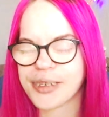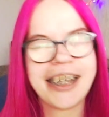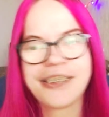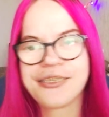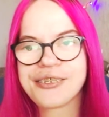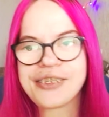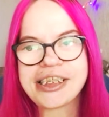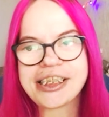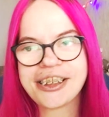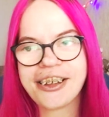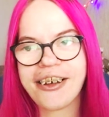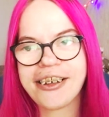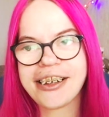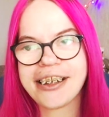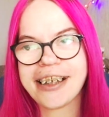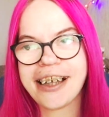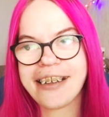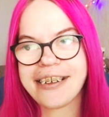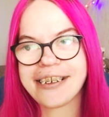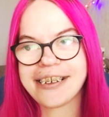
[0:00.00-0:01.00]
It was on
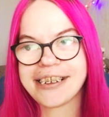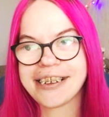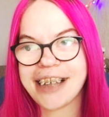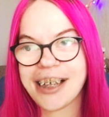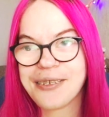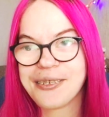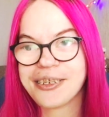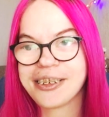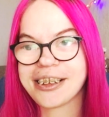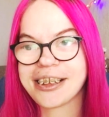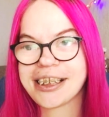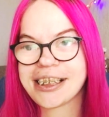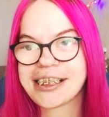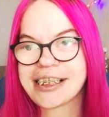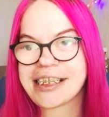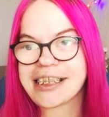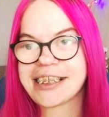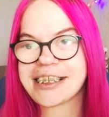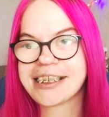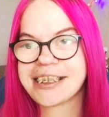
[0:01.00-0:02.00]
another level.
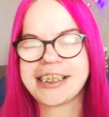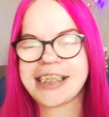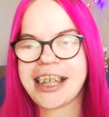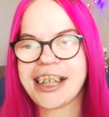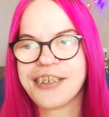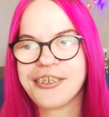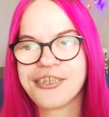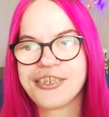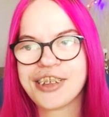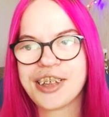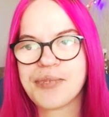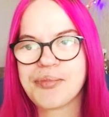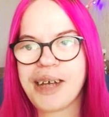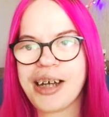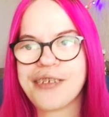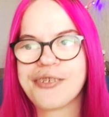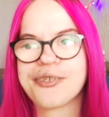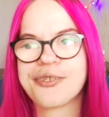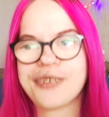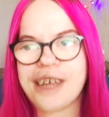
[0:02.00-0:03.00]
This is genuinely
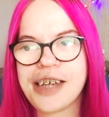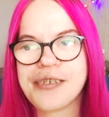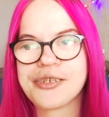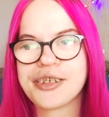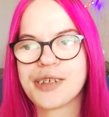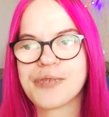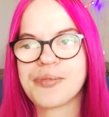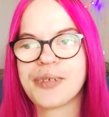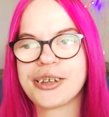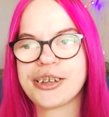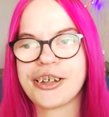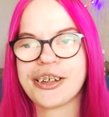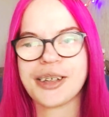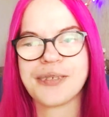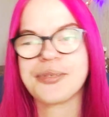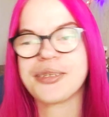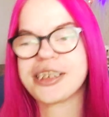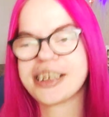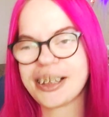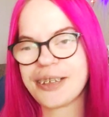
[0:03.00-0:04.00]
my favorite Madonna
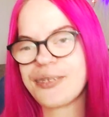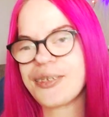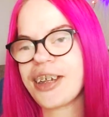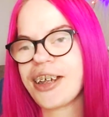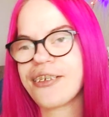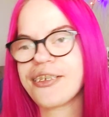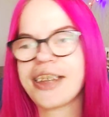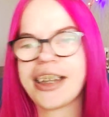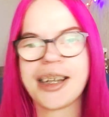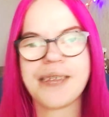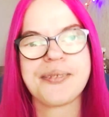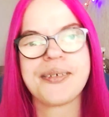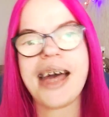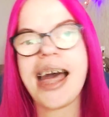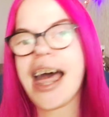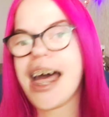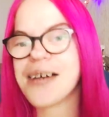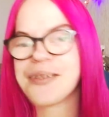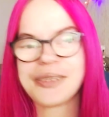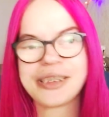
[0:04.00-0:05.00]
music video that I've
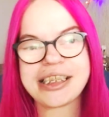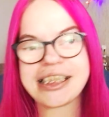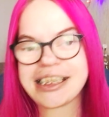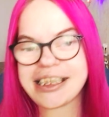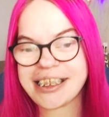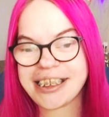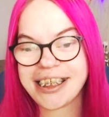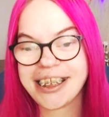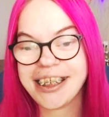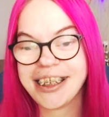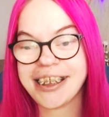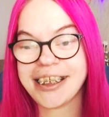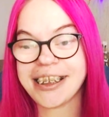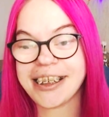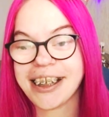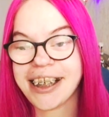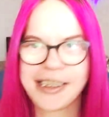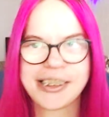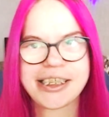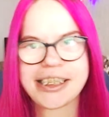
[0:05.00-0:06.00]
ever
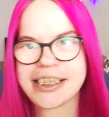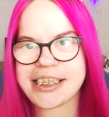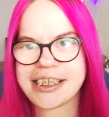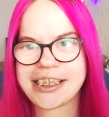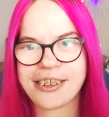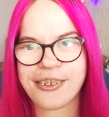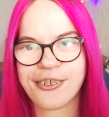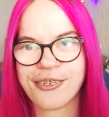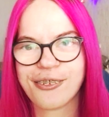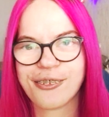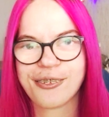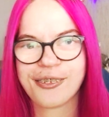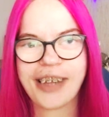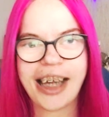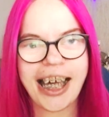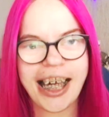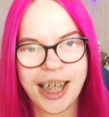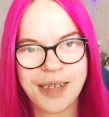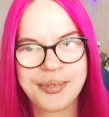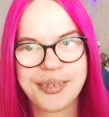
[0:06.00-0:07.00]
seen. I'm just so
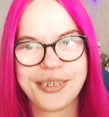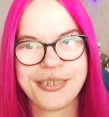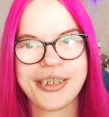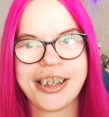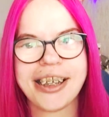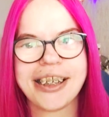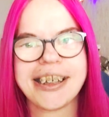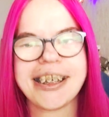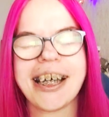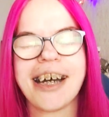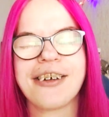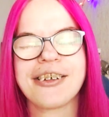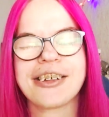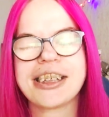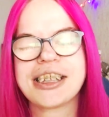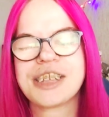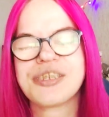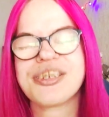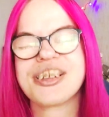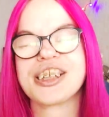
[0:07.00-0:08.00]
happy right now.
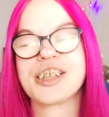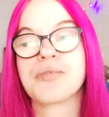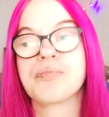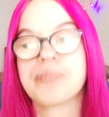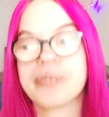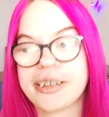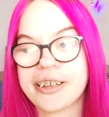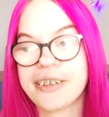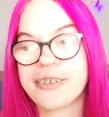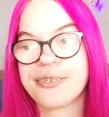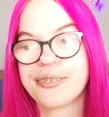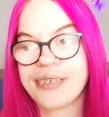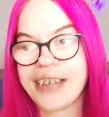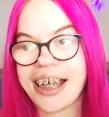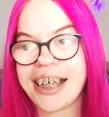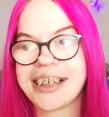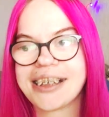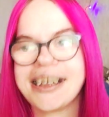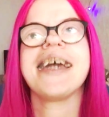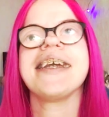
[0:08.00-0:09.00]
This was
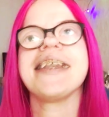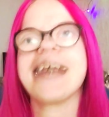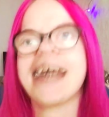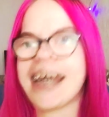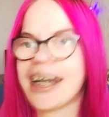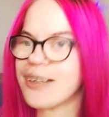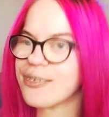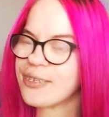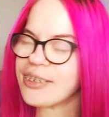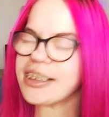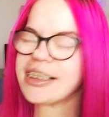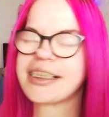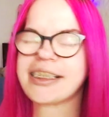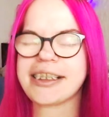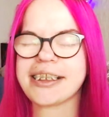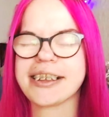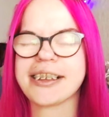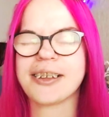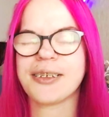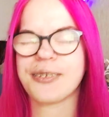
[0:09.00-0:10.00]
perfect in every
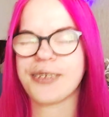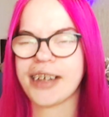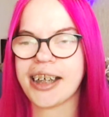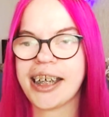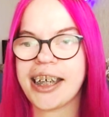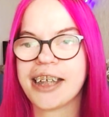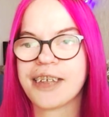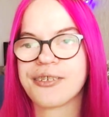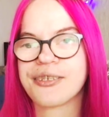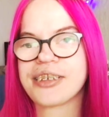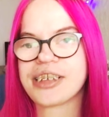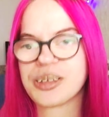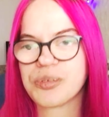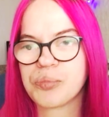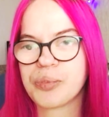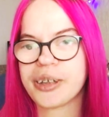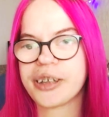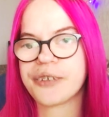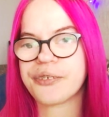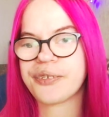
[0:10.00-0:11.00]
single way. It was
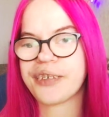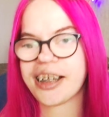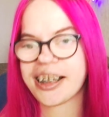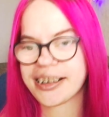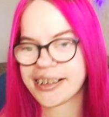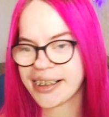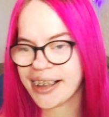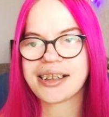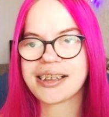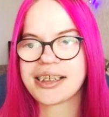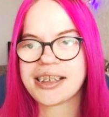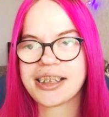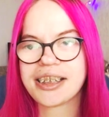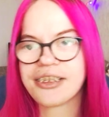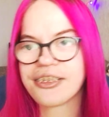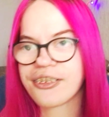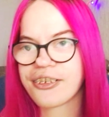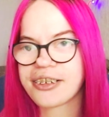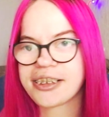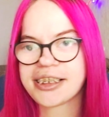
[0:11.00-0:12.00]
perfect.
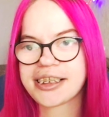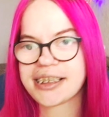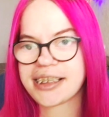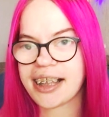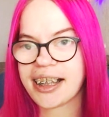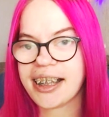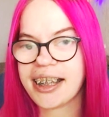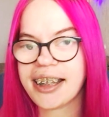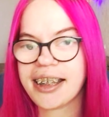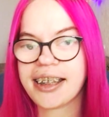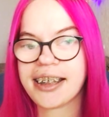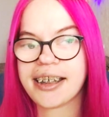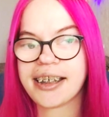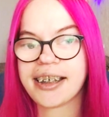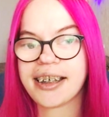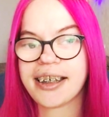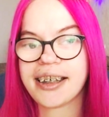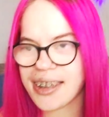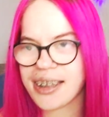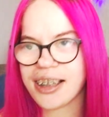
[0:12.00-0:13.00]
She looked
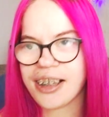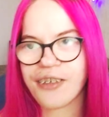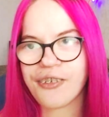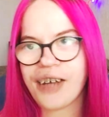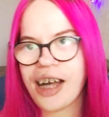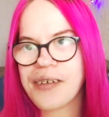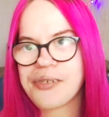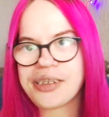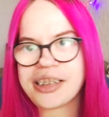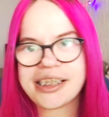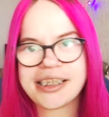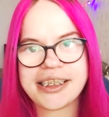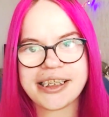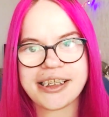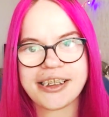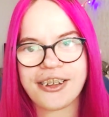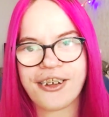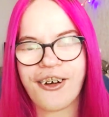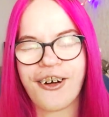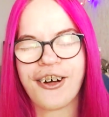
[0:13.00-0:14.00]
stunning. You know, every
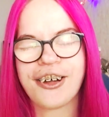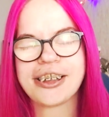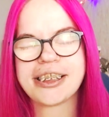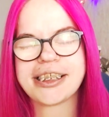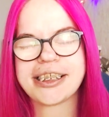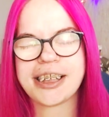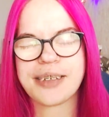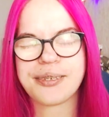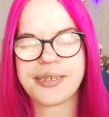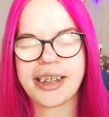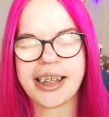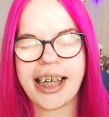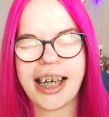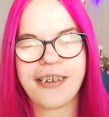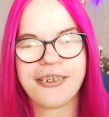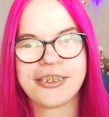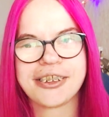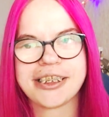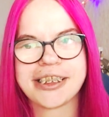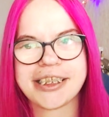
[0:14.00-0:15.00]
single concept, like
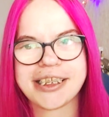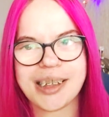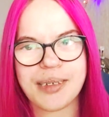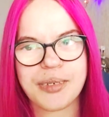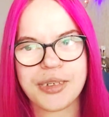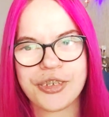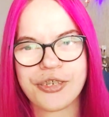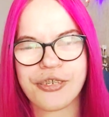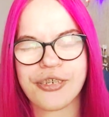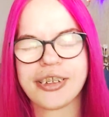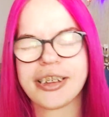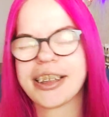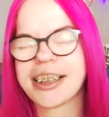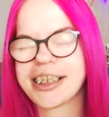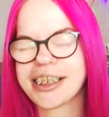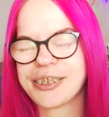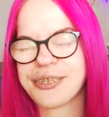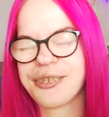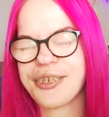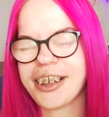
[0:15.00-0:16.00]
how conceptual
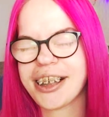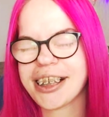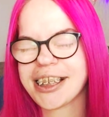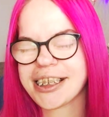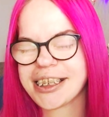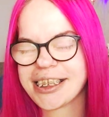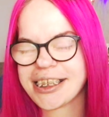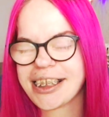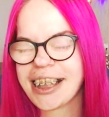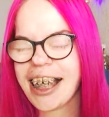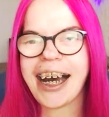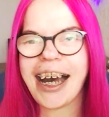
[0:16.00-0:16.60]
this was.